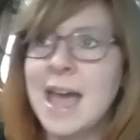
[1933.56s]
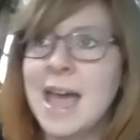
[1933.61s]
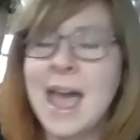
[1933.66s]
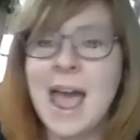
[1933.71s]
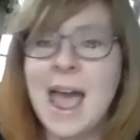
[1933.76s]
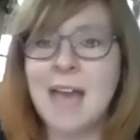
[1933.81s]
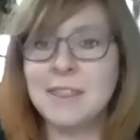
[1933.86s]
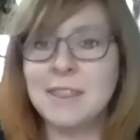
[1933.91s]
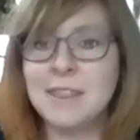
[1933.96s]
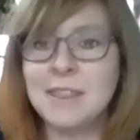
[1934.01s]

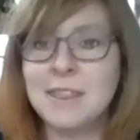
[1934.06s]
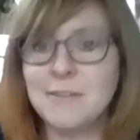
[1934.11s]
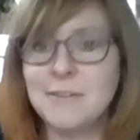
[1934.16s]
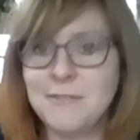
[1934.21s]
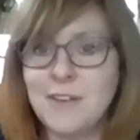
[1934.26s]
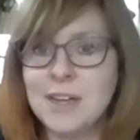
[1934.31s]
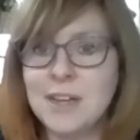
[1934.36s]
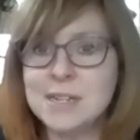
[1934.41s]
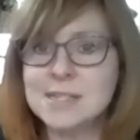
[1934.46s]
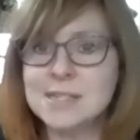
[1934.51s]
And the
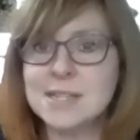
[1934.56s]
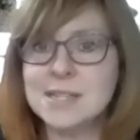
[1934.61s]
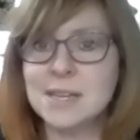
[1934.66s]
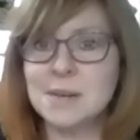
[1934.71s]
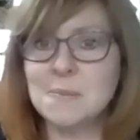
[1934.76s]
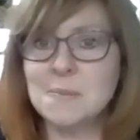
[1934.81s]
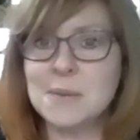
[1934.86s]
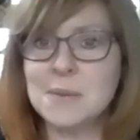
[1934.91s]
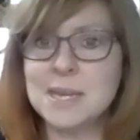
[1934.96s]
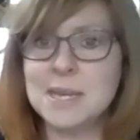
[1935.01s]
fun is going
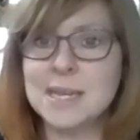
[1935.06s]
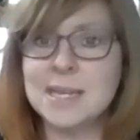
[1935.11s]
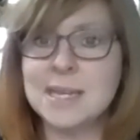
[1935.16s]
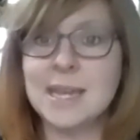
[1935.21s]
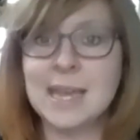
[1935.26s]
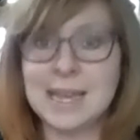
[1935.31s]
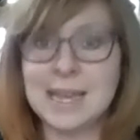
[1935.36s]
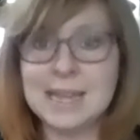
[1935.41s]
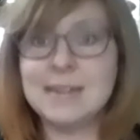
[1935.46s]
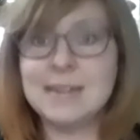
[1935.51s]
to
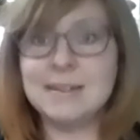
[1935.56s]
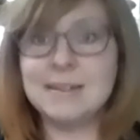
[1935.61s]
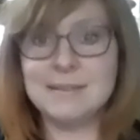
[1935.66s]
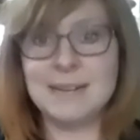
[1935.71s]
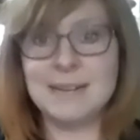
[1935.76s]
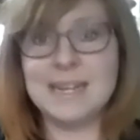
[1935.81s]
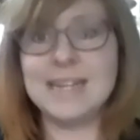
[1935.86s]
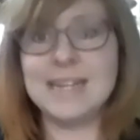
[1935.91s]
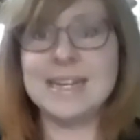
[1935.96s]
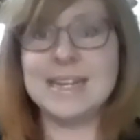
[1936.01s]
be in
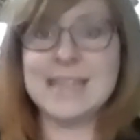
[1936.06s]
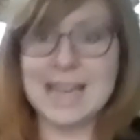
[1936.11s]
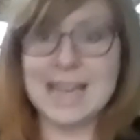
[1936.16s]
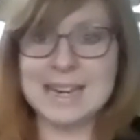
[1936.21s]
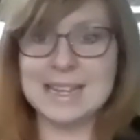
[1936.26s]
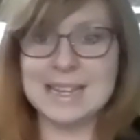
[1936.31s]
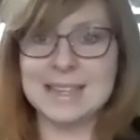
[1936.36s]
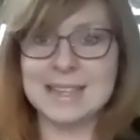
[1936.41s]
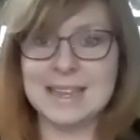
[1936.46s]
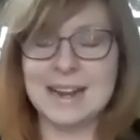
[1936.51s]

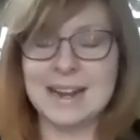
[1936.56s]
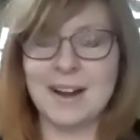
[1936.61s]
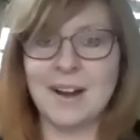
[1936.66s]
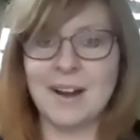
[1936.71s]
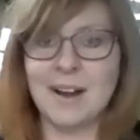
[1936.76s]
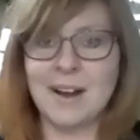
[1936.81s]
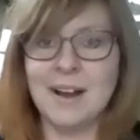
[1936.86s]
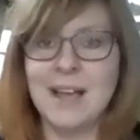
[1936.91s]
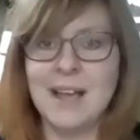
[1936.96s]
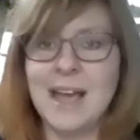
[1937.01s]
getting
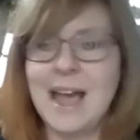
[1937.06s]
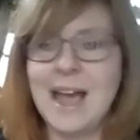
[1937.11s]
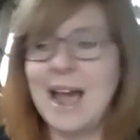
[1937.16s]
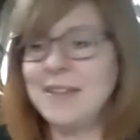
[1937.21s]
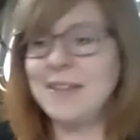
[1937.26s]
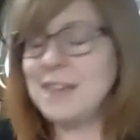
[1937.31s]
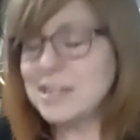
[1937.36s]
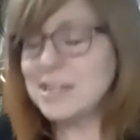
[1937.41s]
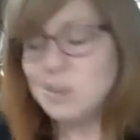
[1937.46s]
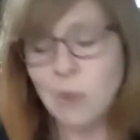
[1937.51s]
there.
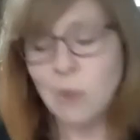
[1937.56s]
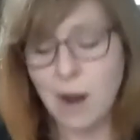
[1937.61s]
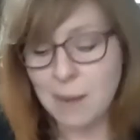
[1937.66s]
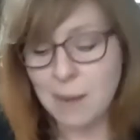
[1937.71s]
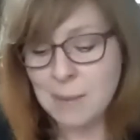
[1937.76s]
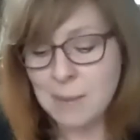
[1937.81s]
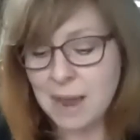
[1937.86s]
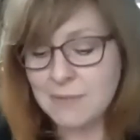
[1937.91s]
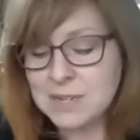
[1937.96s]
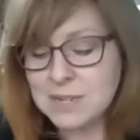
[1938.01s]
And that's why
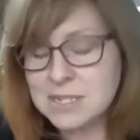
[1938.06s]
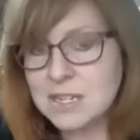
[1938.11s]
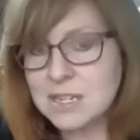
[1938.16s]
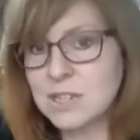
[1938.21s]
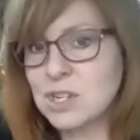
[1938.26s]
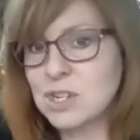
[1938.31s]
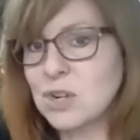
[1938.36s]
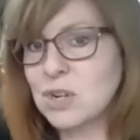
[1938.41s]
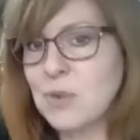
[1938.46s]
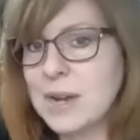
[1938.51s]
I'm having
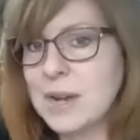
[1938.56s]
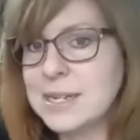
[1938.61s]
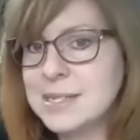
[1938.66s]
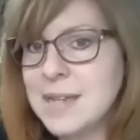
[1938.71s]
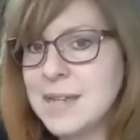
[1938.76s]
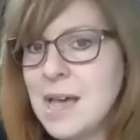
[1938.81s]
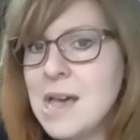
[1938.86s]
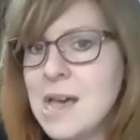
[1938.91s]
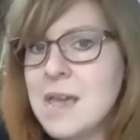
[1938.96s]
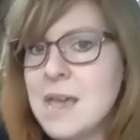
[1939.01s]
such a great
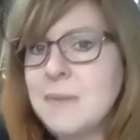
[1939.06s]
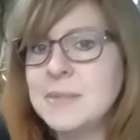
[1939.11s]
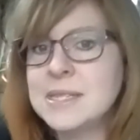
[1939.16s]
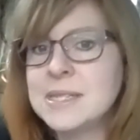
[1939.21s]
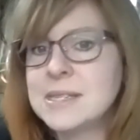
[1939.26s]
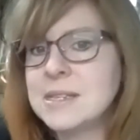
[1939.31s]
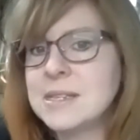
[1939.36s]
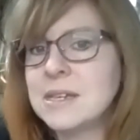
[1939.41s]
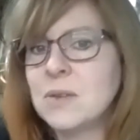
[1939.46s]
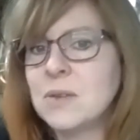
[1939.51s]
time in
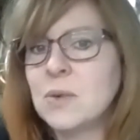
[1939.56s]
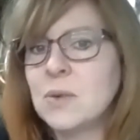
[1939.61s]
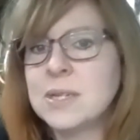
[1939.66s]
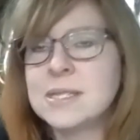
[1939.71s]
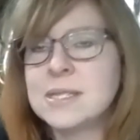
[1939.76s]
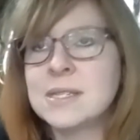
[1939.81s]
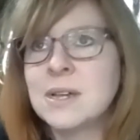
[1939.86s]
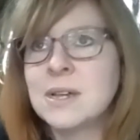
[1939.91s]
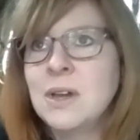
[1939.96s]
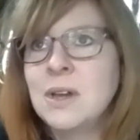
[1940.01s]
seeing
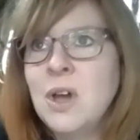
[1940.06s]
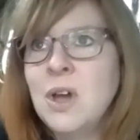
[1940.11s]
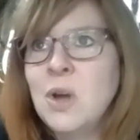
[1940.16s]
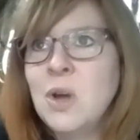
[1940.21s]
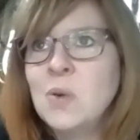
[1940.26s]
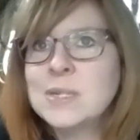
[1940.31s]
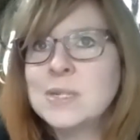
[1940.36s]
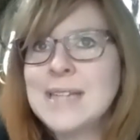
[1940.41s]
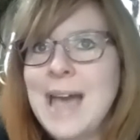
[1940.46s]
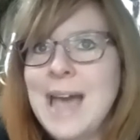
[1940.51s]
what's
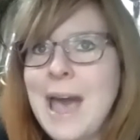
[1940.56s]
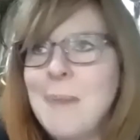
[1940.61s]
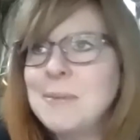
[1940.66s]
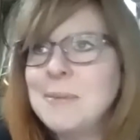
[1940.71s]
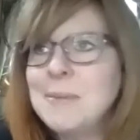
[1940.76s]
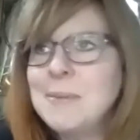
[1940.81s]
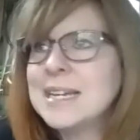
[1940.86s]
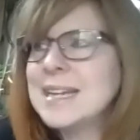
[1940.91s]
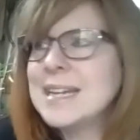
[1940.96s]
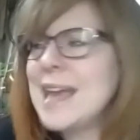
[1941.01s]

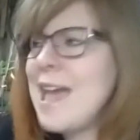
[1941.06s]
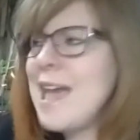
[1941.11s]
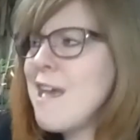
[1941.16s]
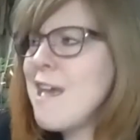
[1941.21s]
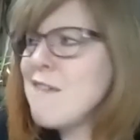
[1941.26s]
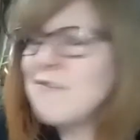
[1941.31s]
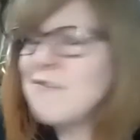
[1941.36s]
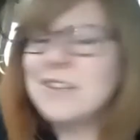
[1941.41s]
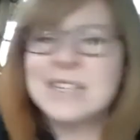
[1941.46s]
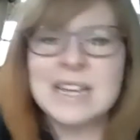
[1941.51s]
happening. And
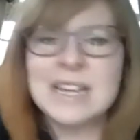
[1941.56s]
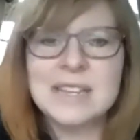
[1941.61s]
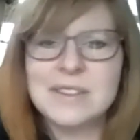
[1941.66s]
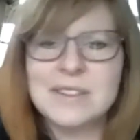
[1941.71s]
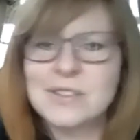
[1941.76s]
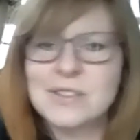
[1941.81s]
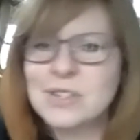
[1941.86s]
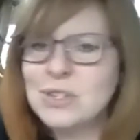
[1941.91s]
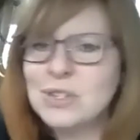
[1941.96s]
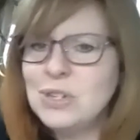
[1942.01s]
every day
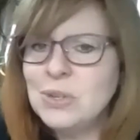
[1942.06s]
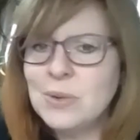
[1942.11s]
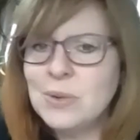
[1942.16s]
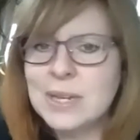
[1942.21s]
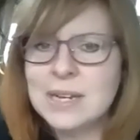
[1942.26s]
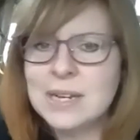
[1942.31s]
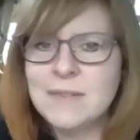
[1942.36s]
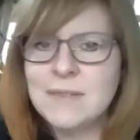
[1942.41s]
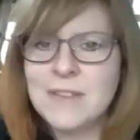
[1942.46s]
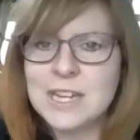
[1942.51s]
there's a new
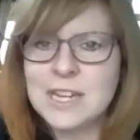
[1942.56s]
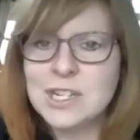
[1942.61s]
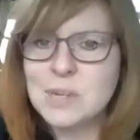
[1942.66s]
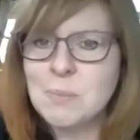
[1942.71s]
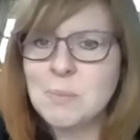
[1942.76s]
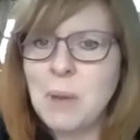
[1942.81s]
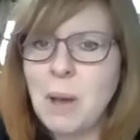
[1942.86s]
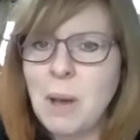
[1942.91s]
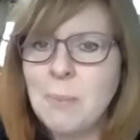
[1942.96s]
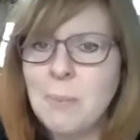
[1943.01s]
innovation
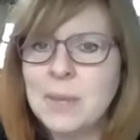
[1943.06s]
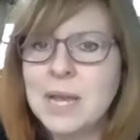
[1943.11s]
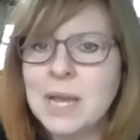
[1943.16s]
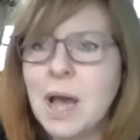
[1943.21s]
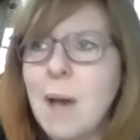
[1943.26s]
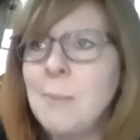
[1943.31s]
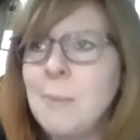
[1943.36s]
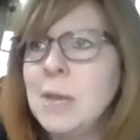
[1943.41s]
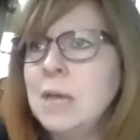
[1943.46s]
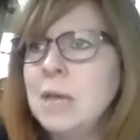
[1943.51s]
popping
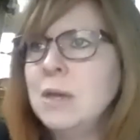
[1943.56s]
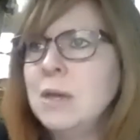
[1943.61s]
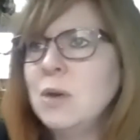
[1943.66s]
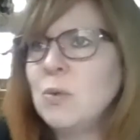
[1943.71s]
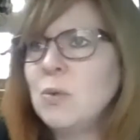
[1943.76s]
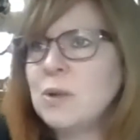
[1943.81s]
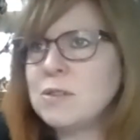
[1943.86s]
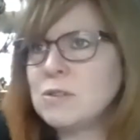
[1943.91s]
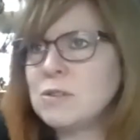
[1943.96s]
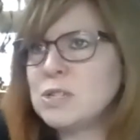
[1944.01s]
up,
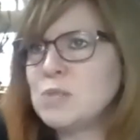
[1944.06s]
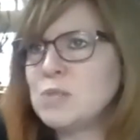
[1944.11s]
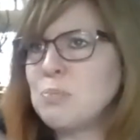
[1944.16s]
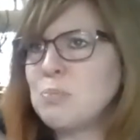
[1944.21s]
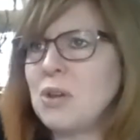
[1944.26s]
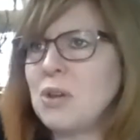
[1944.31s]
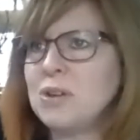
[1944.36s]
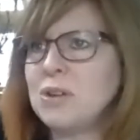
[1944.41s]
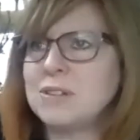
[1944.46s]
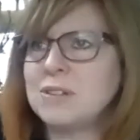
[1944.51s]
whether it's
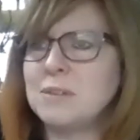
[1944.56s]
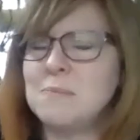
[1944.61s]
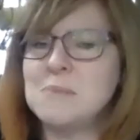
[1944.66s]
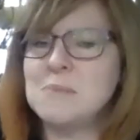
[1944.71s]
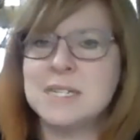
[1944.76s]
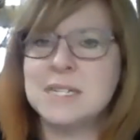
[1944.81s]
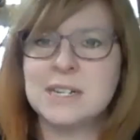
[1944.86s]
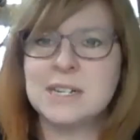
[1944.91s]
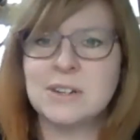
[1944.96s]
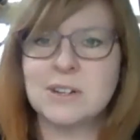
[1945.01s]
product and
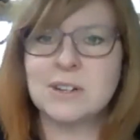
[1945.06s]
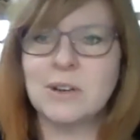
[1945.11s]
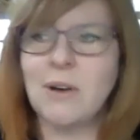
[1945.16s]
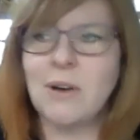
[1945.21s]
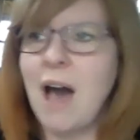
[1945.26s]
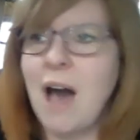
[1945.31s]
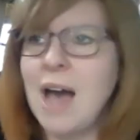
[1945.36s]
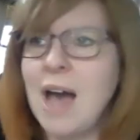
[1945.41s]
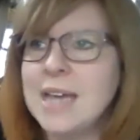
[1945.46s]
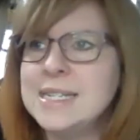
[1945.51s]
material
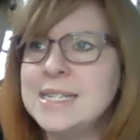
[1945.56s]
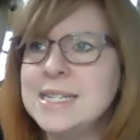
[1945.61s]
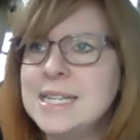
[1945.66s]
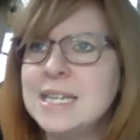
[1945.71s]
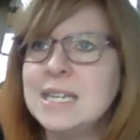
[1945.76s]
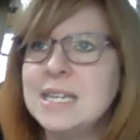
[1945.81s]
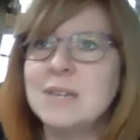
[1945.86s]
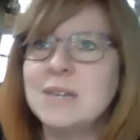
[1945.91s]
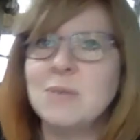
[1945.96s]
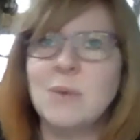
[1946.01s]

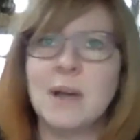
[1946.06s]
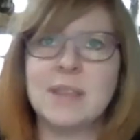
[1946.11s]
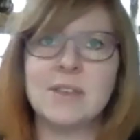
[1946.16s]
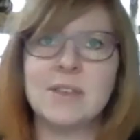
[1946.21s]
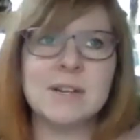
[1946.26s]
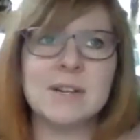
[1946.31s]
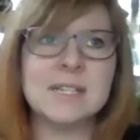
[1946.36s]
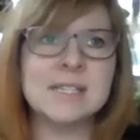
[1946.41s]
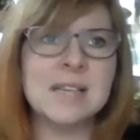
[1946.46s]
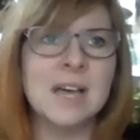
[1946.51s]
ID,
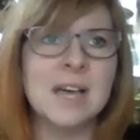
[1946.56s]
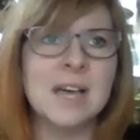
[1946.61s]
whether it's